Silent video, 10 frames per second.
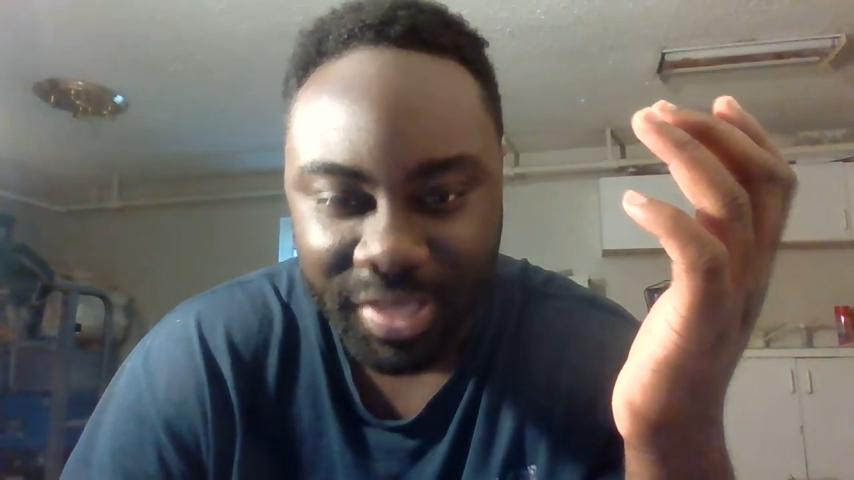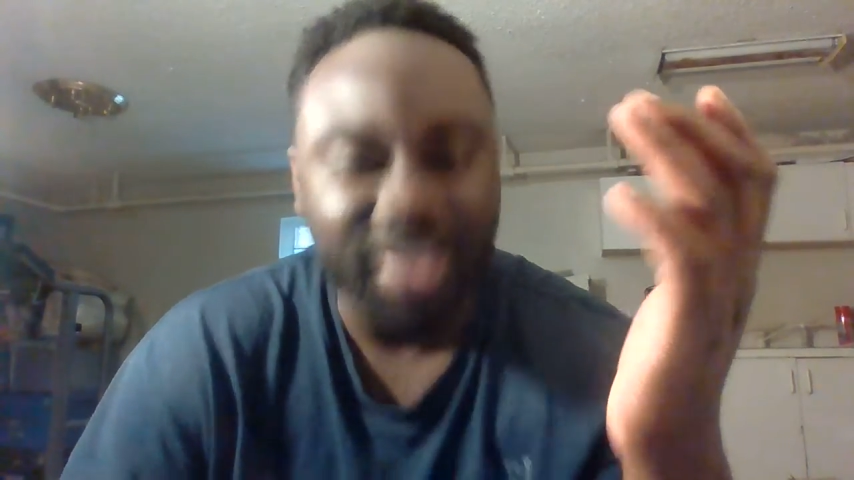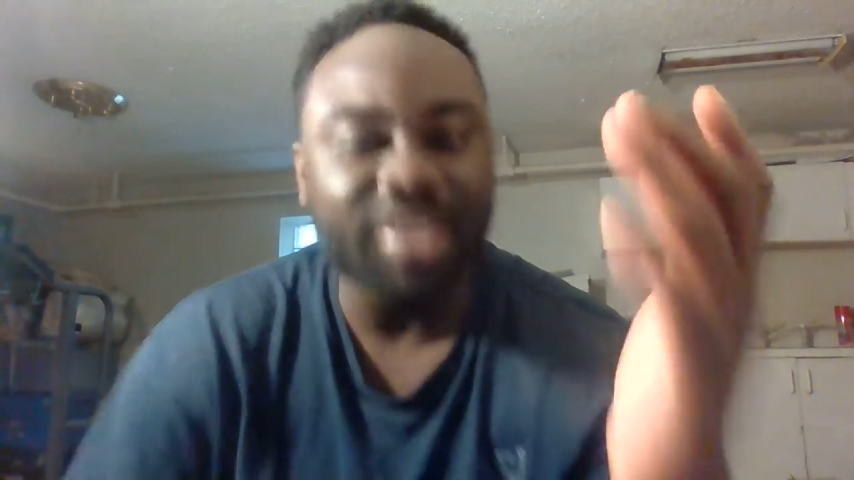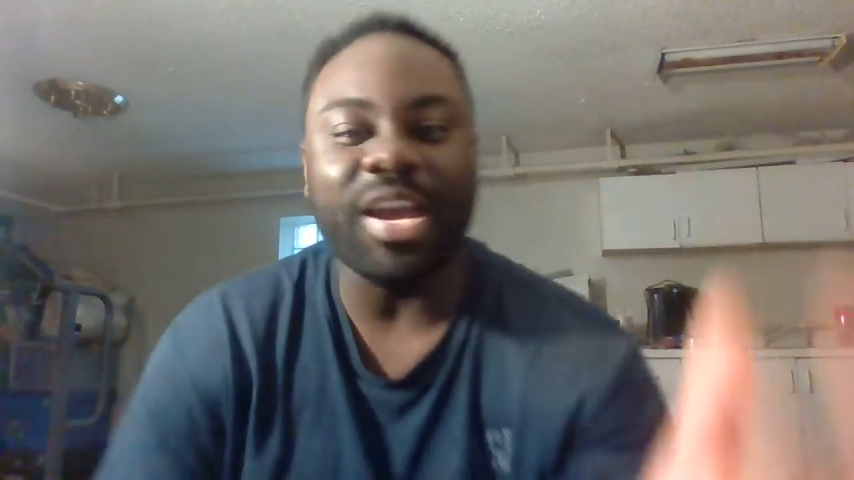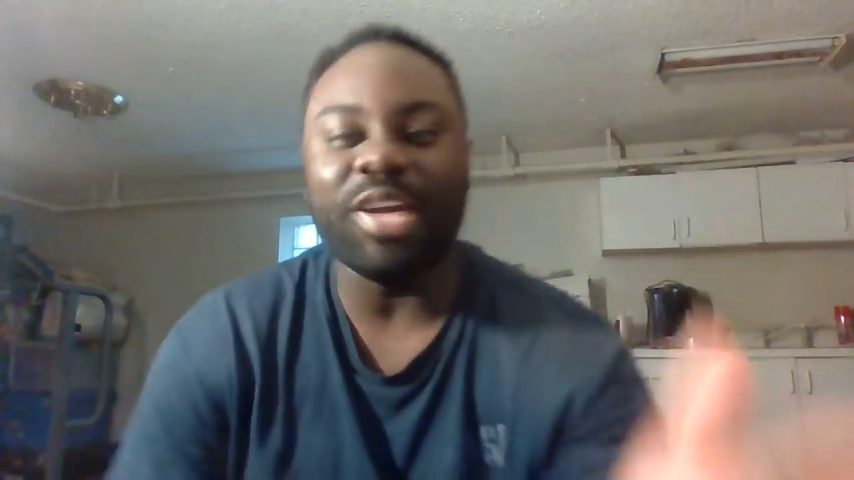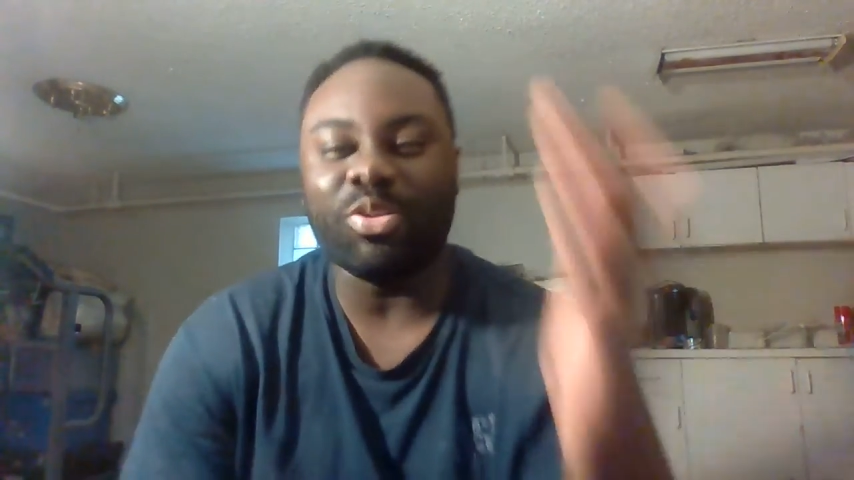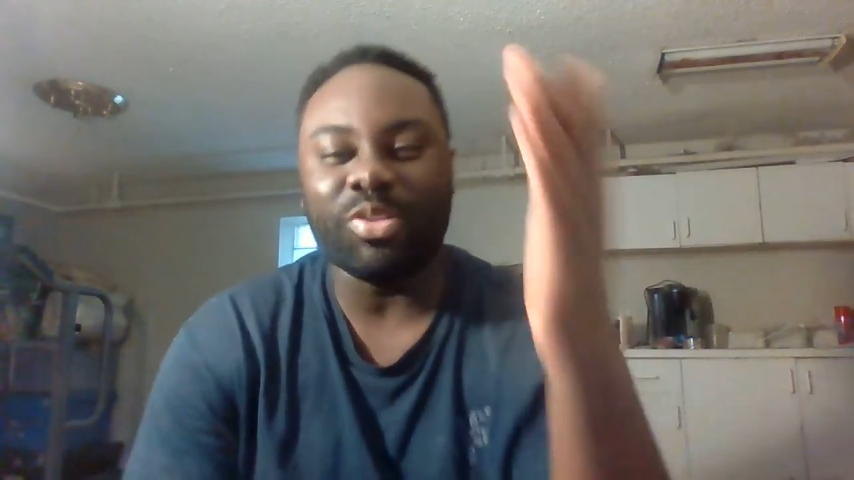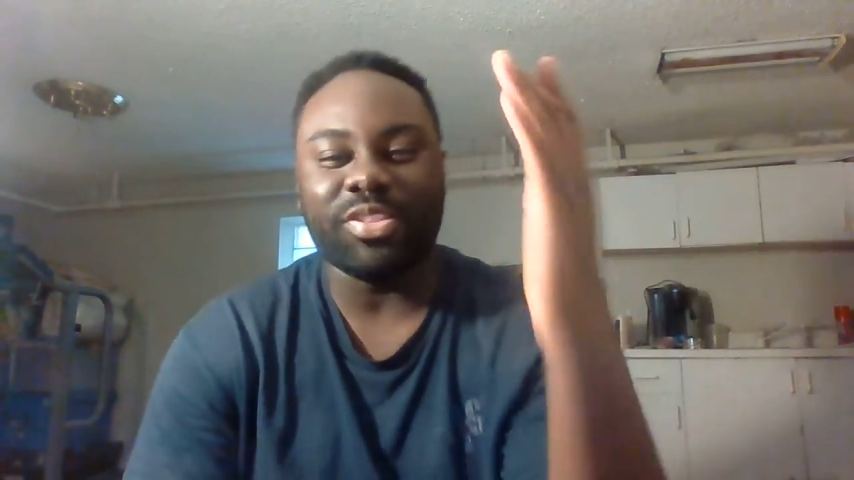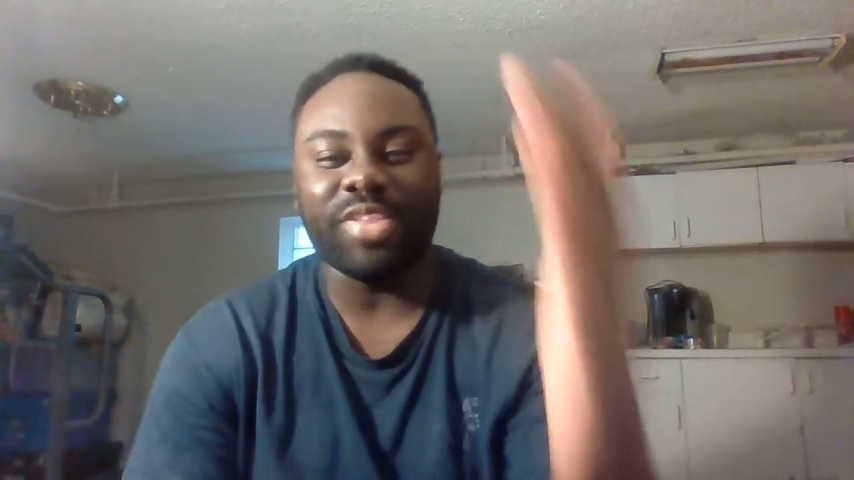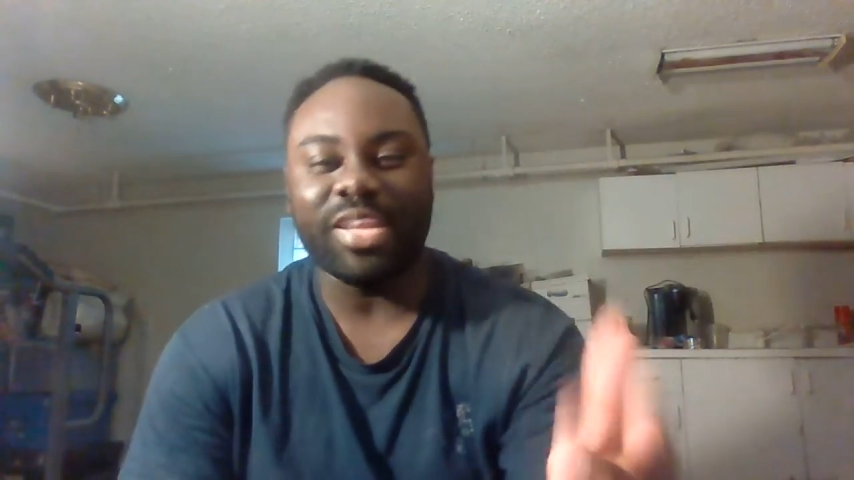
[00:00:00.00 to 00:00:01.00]
and not
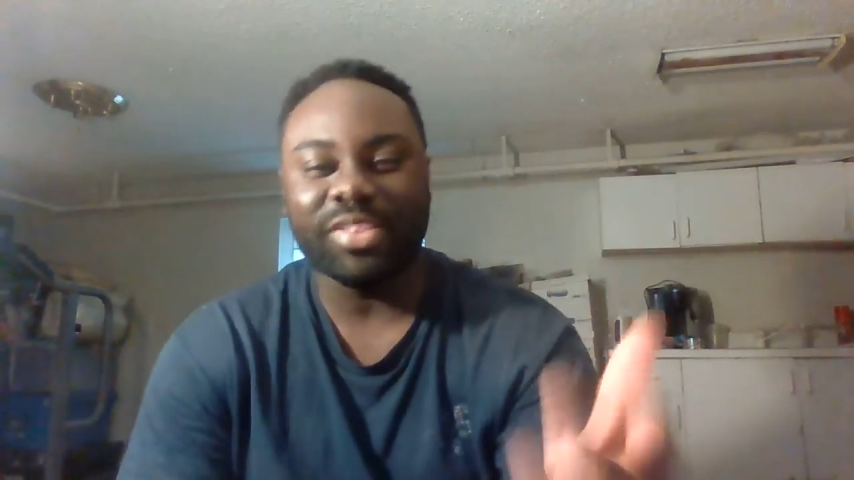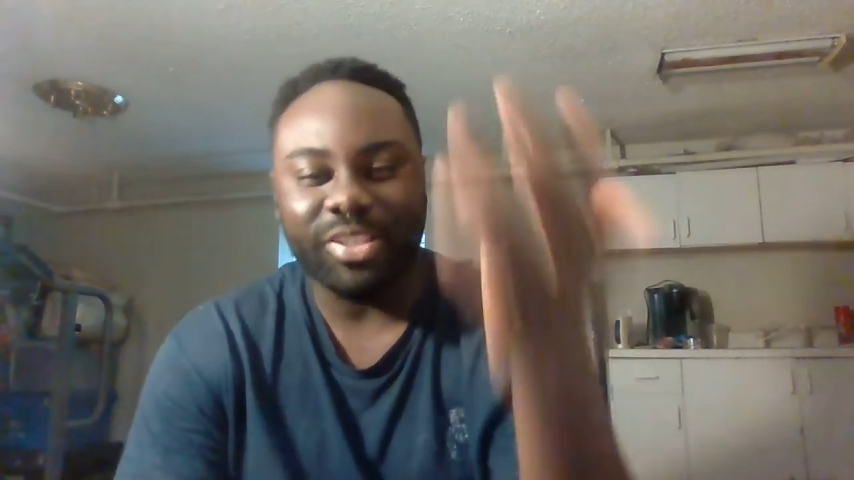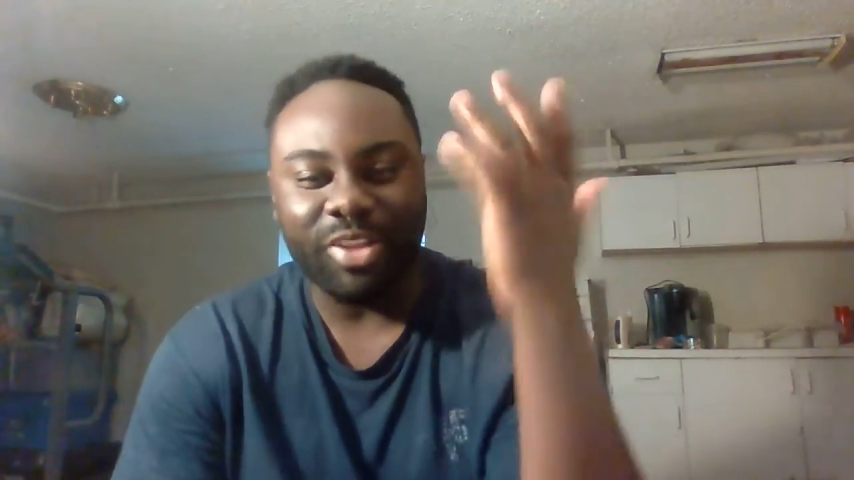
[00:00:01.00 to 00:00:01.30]
only that, they